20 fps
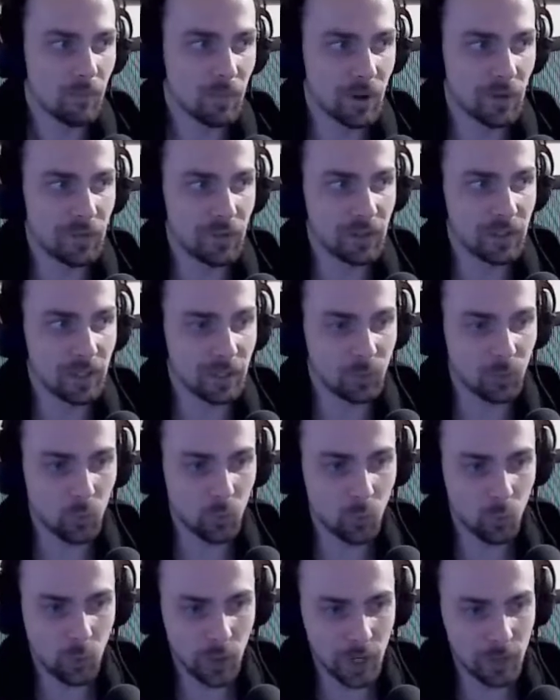I think that
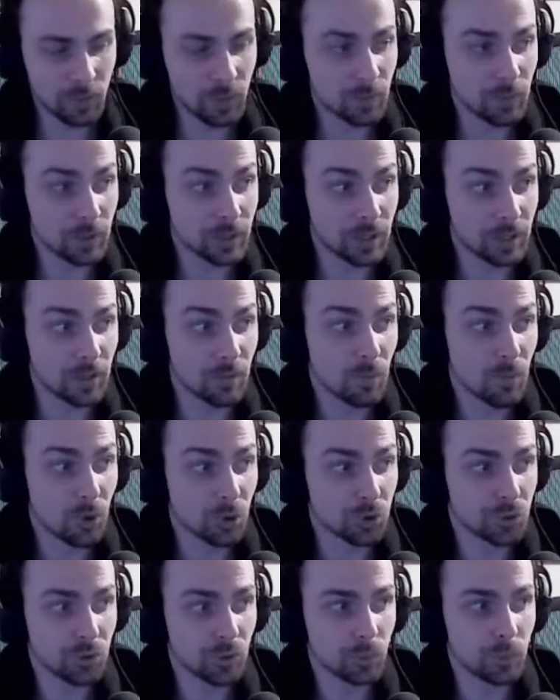when people get
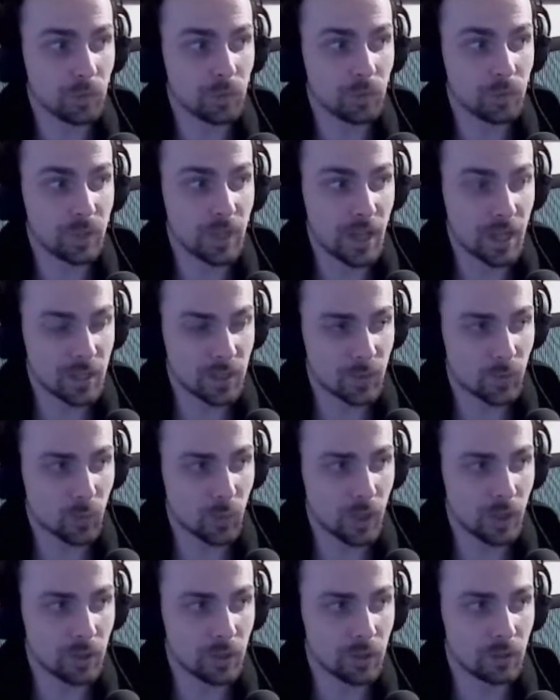emotional with you, that's
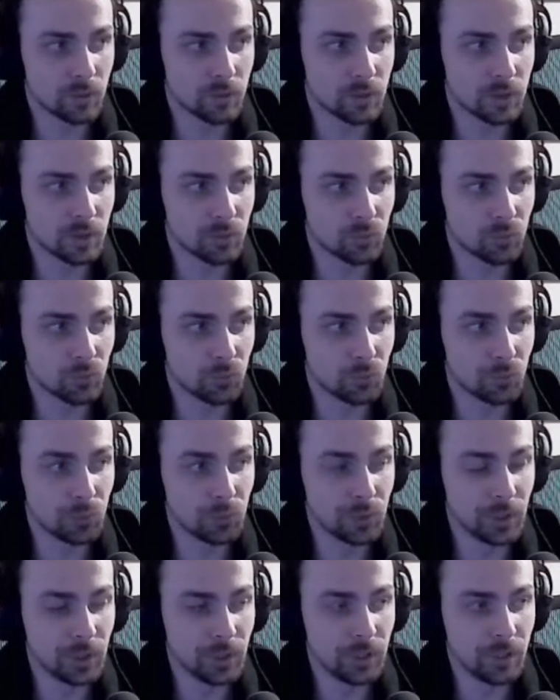when you can
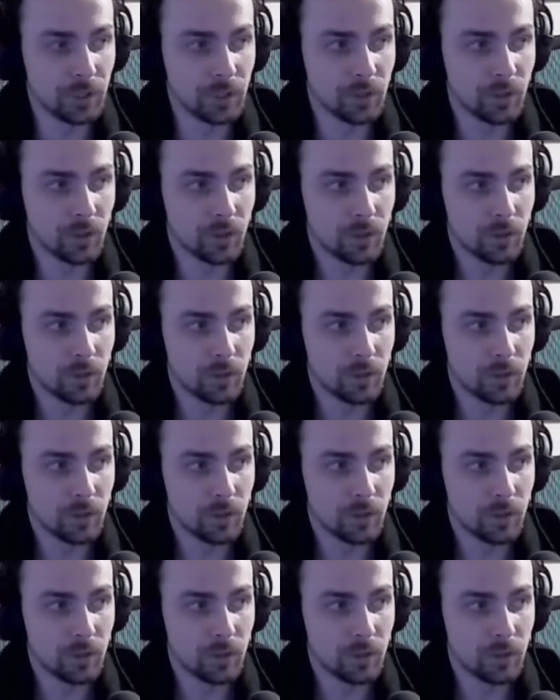really